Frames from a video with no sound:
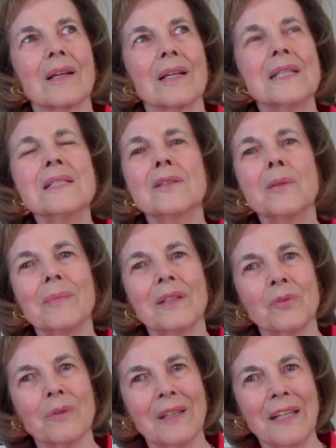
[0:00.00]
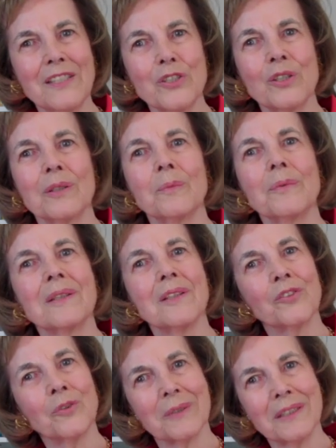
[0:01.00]
intimate relation with the
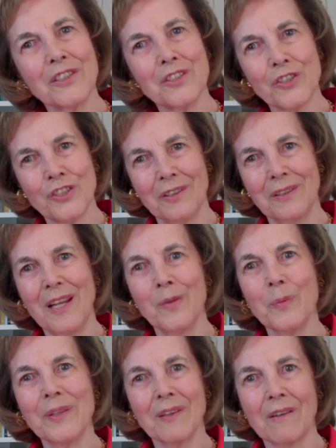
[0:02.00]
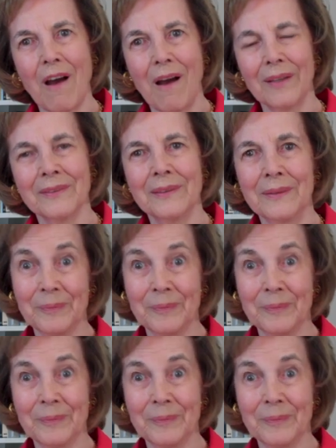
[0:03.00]
tradition and with God.